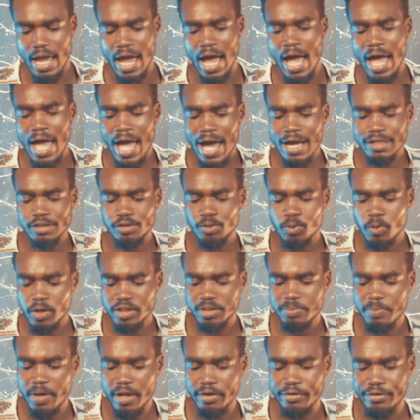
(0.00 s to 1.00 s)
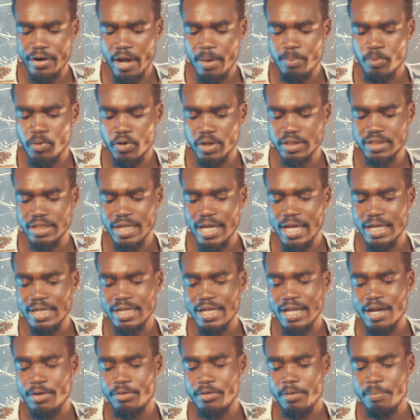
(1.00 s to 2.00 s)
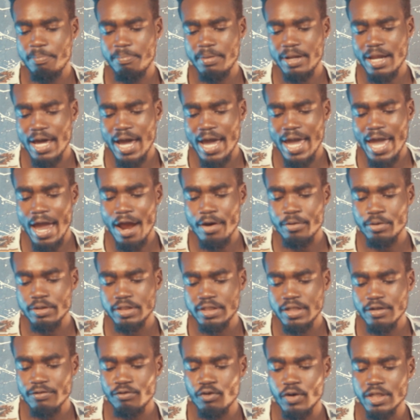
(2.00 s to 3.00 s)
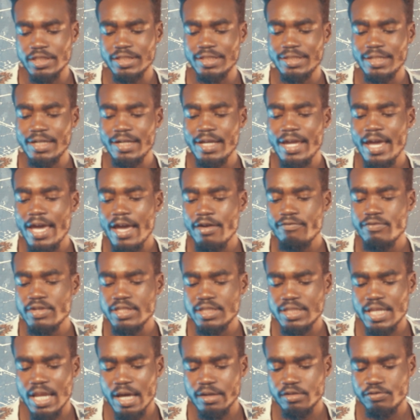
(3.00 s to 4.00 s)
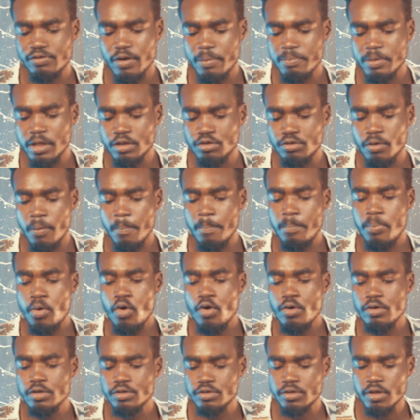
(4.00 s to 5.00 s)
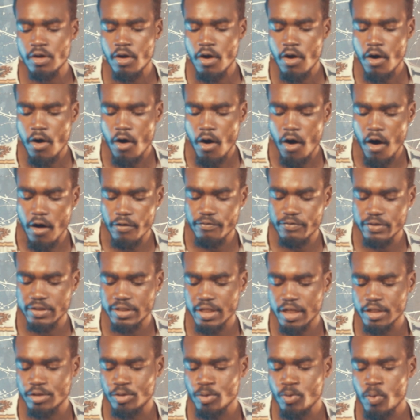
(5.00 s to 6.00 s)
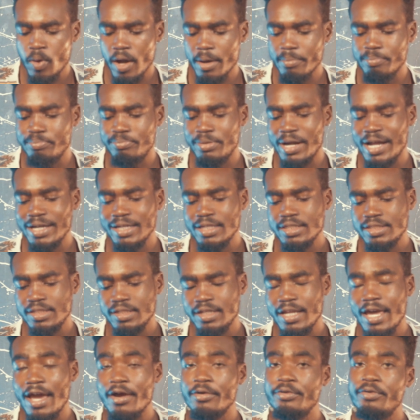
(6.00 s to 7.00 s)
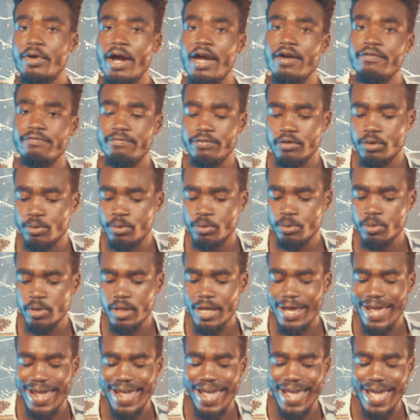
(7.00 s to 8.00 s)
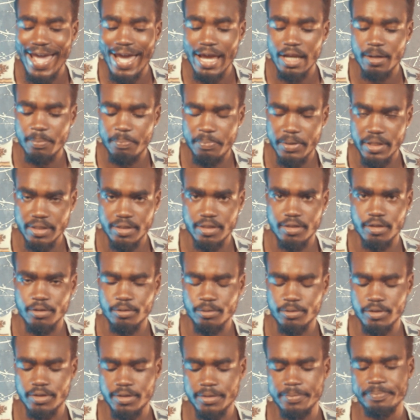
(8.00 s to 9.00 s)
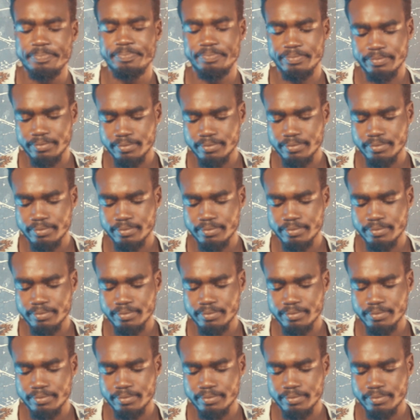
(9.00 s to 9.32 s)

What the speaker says: I asked what my crime was, and the reply I received was 3 heavy slaps from the supposed officers who were brandishing a rifle and pistols.